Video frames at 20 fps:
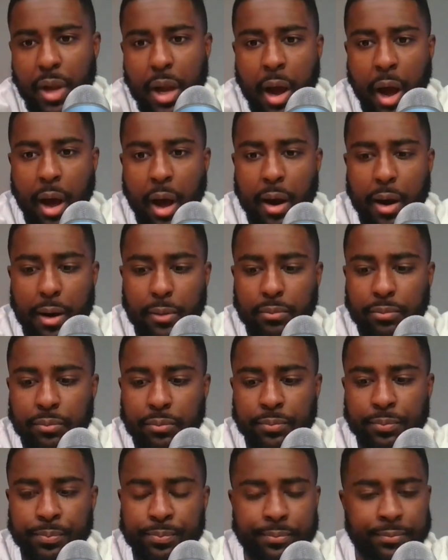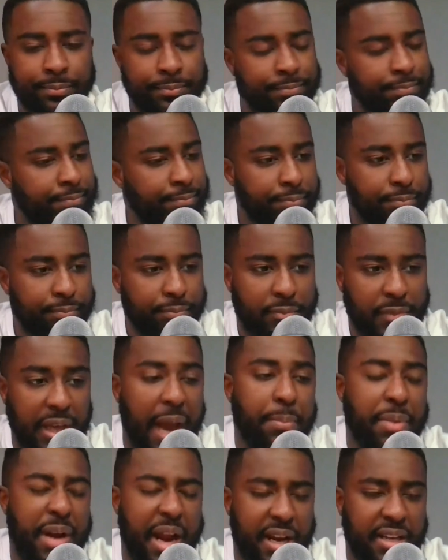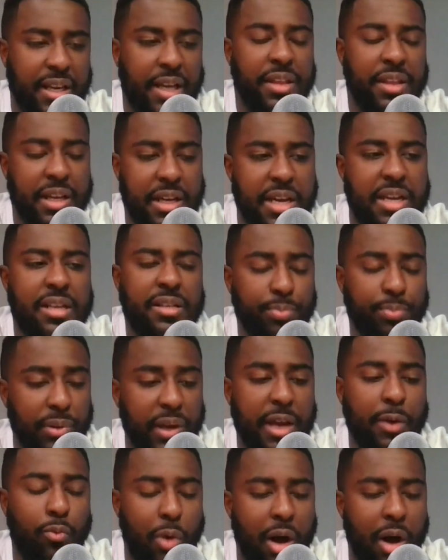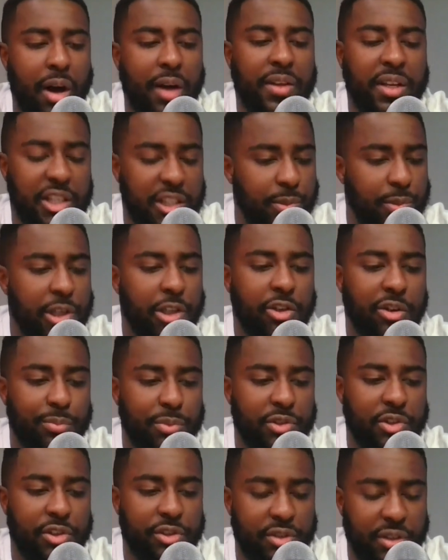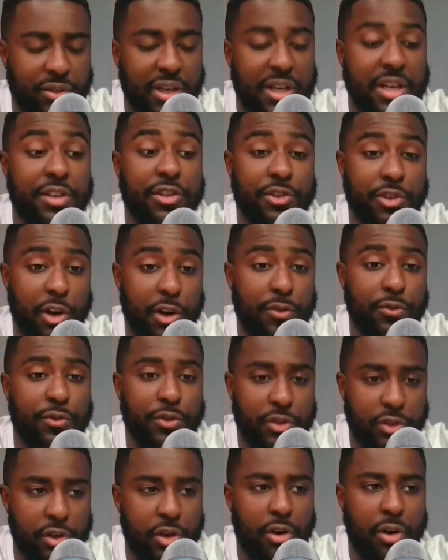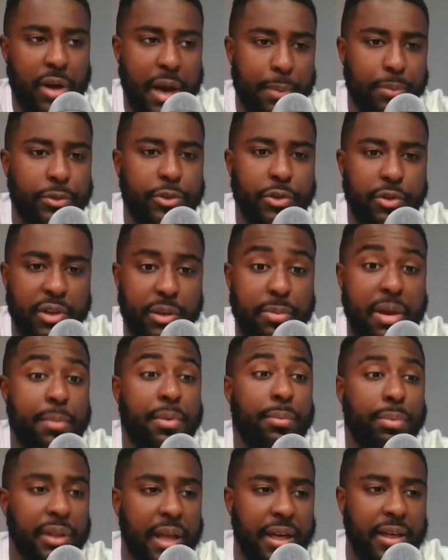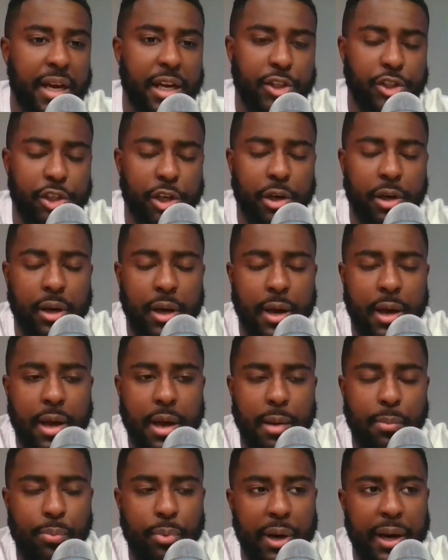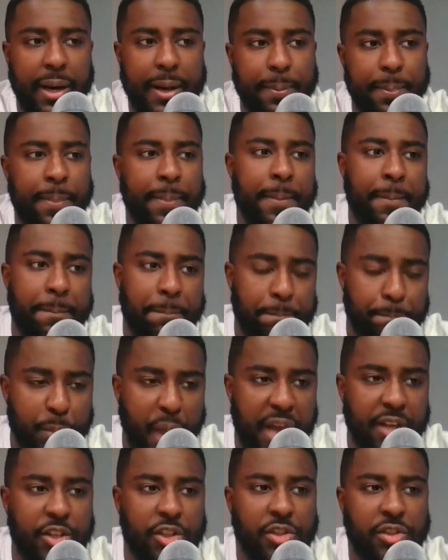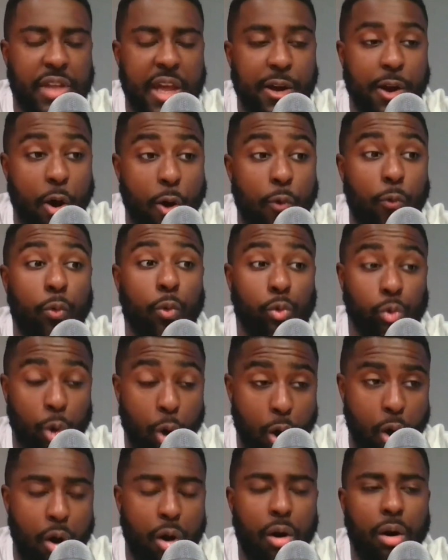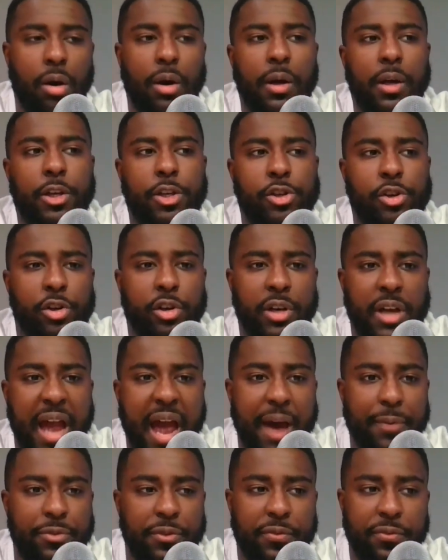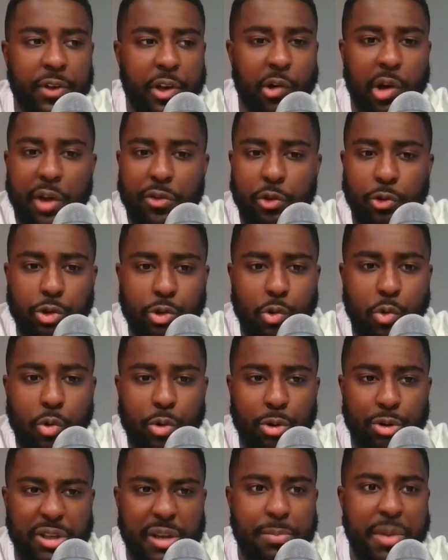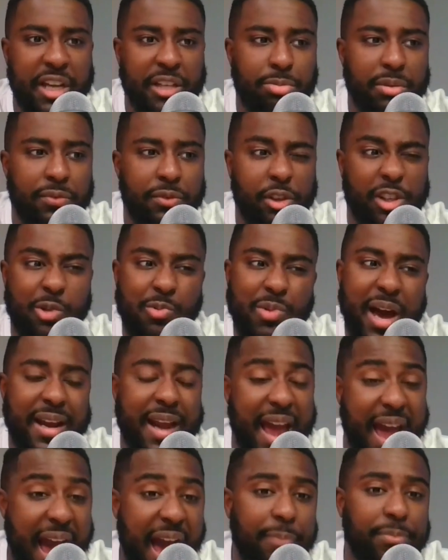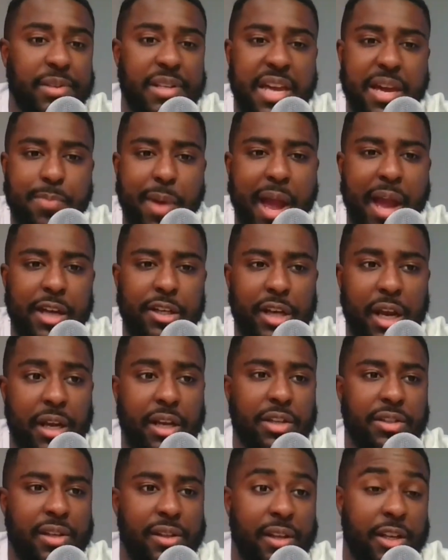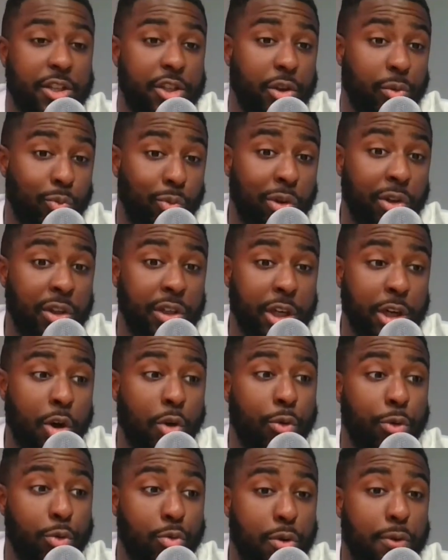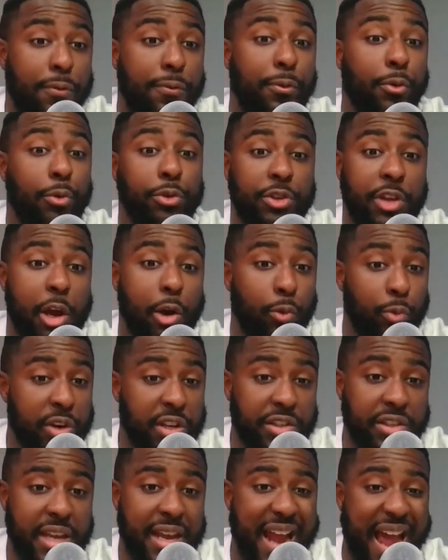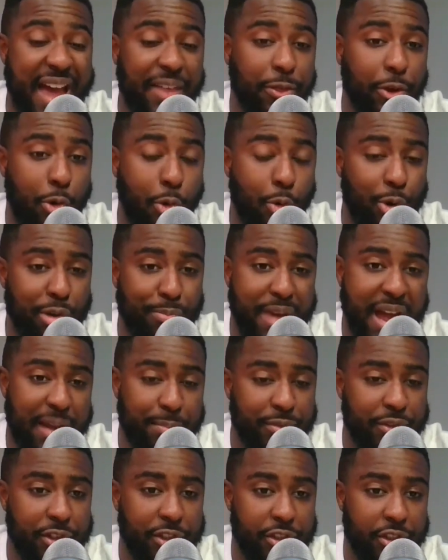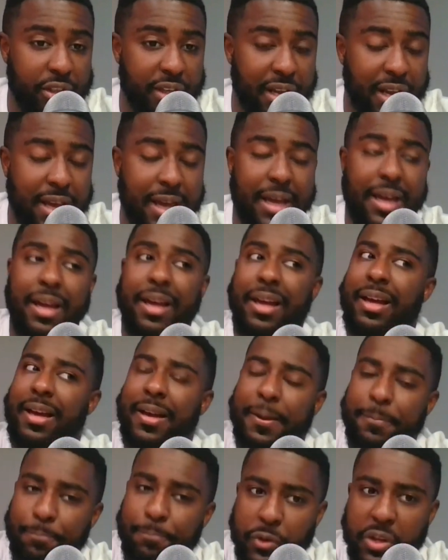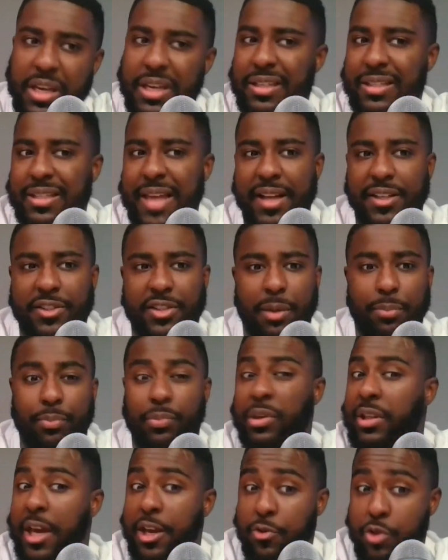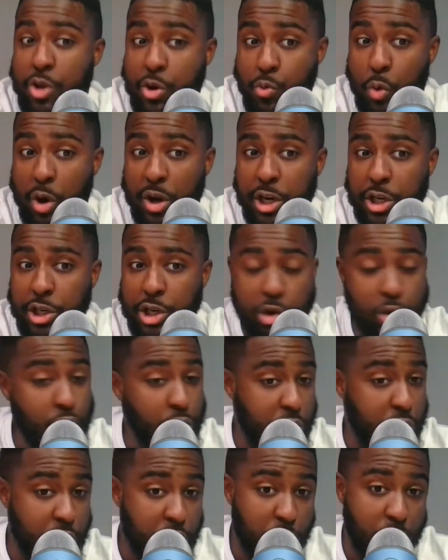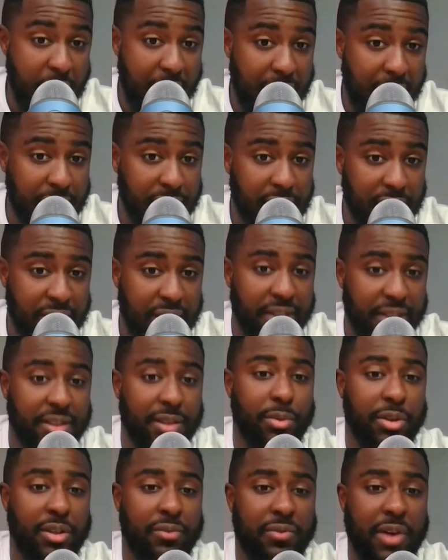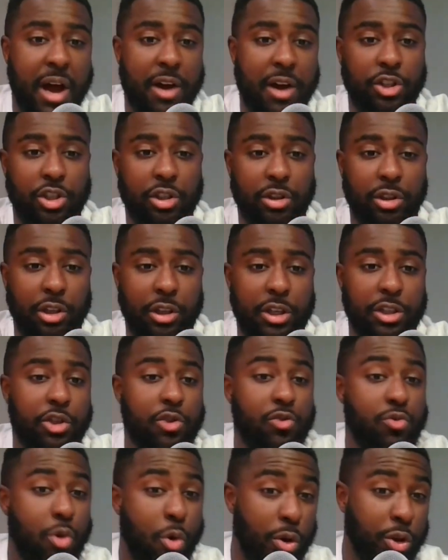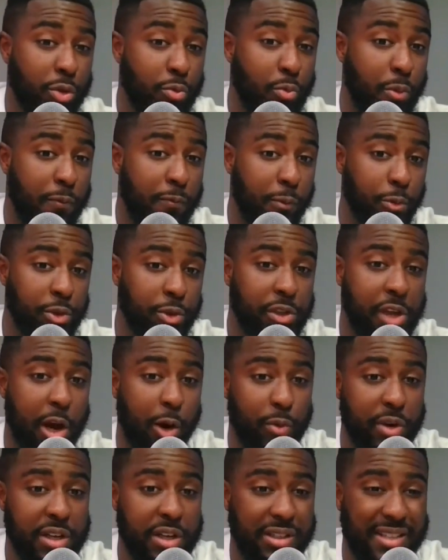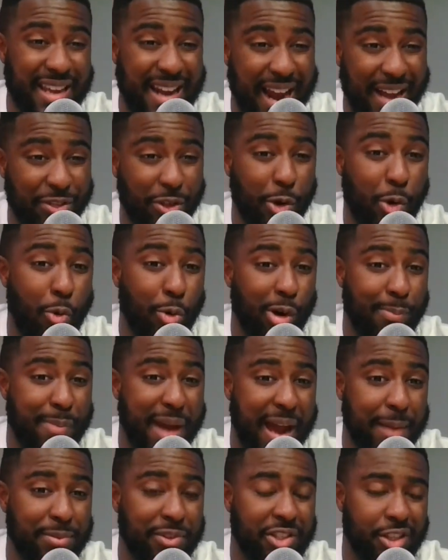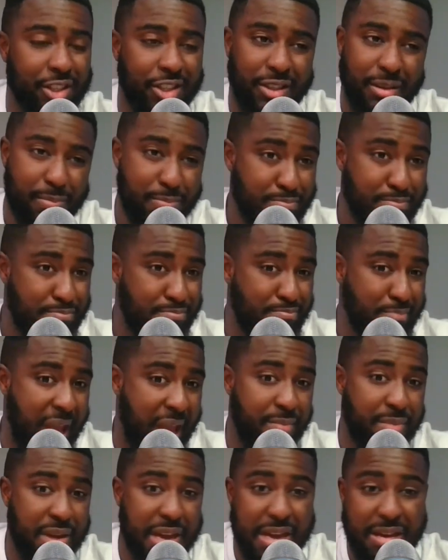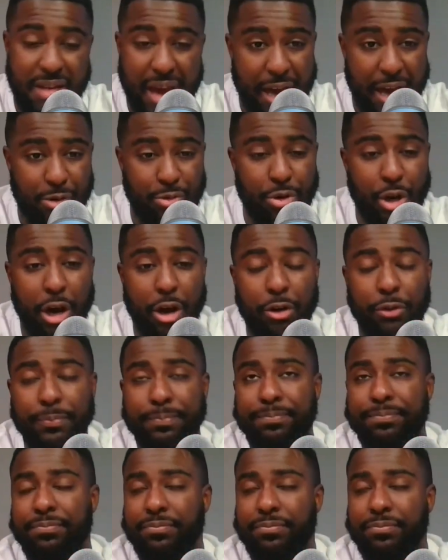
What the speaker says: But because I think he's played well. I think he's been in good position. I think he deserves, an opportunity to be able to play next year. But I just think overall, you're going to have to figure out those corners. It makes me feel like you kind of have to keep AJ because unless you're willing to go through a full-scale reset at the cornerback position. Is that something that you want to do? Do you guys think that's something the Falcons should look into, going through a full-scale reset at the cornerback position? Maybe. I don't know.